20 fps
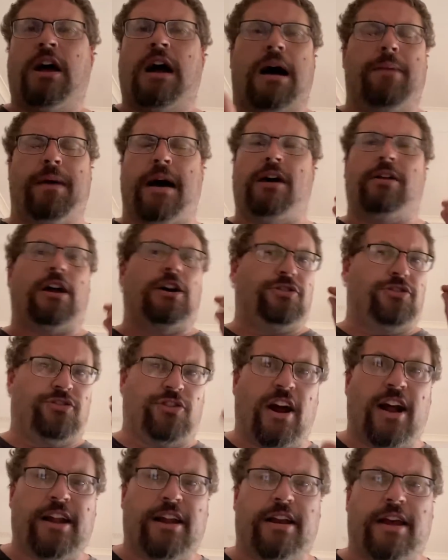about
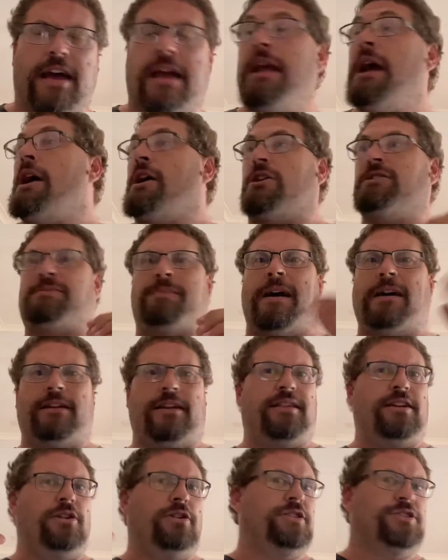Australia Day, because apparently
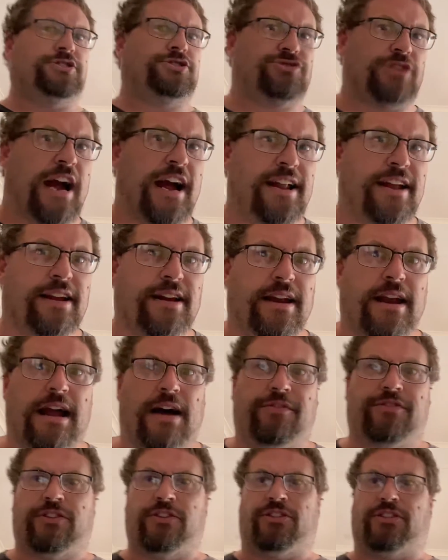they're not Australian
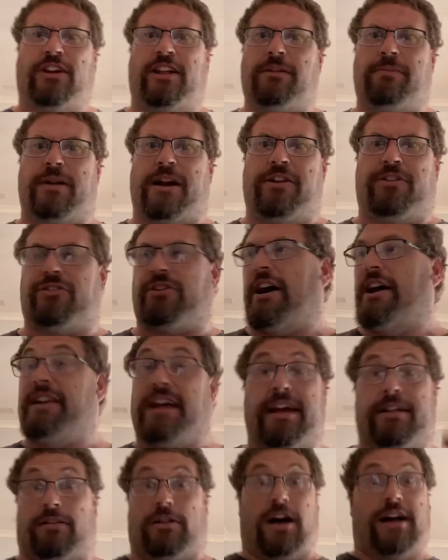enough to celebrate Australia Day
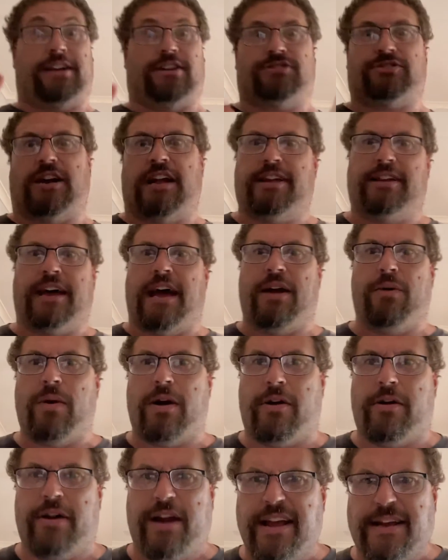and like Australia Day
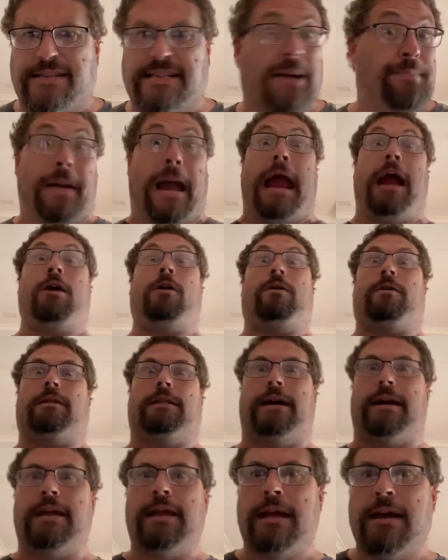where it is,
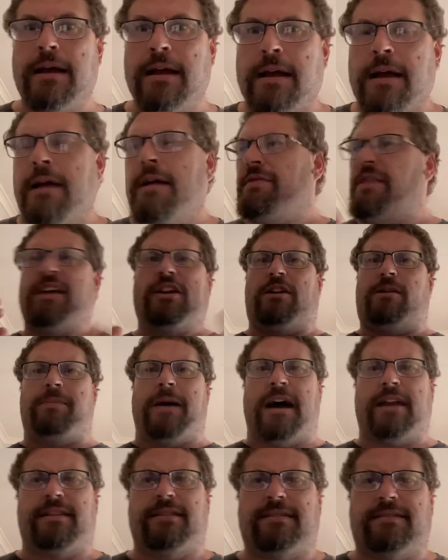apparently. They're not a
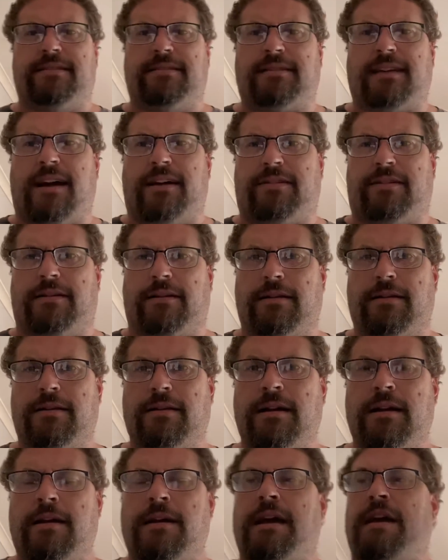part of this discussion.
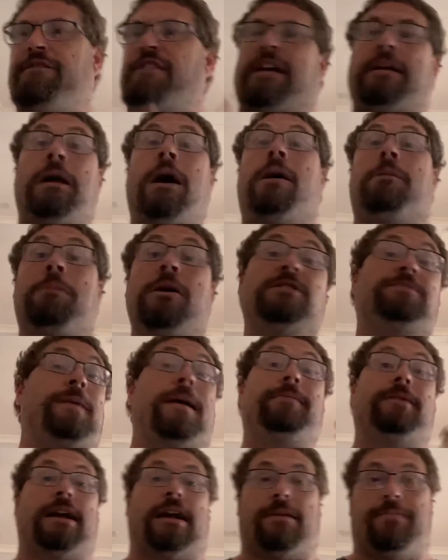In fact, most
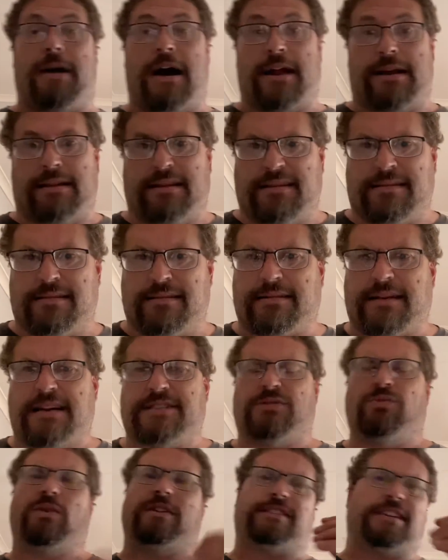people aren't a part of this
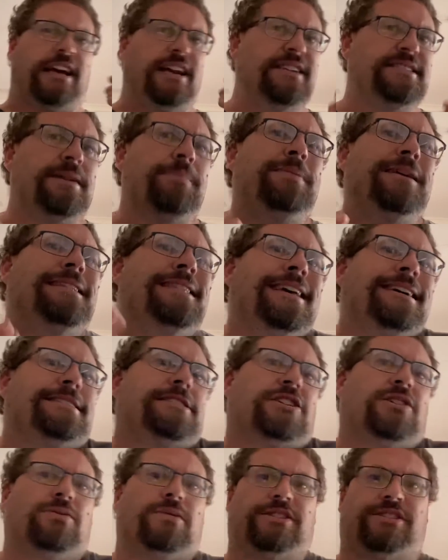discussion. Once again, it's a
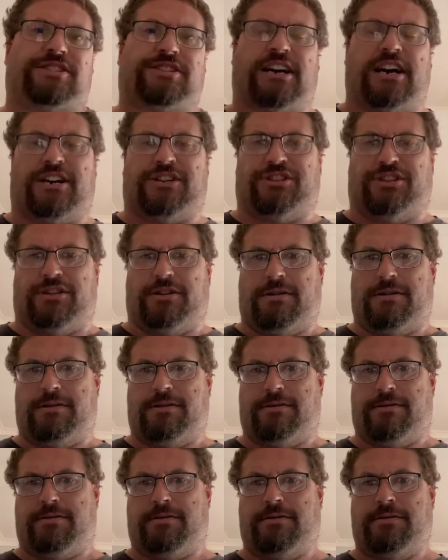political discussion.
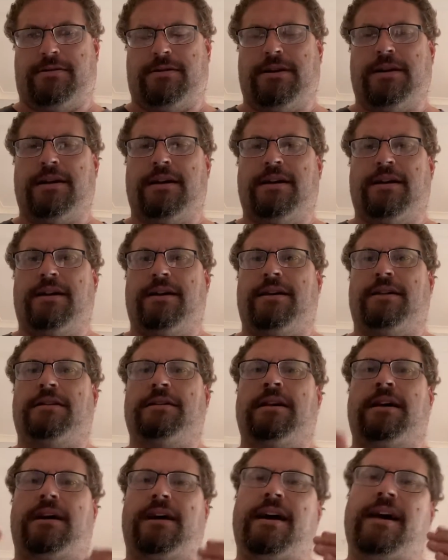
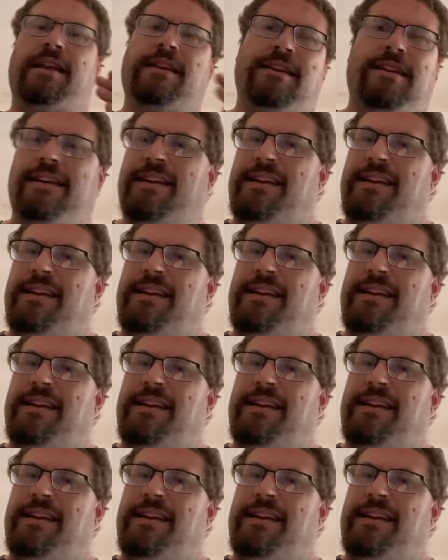And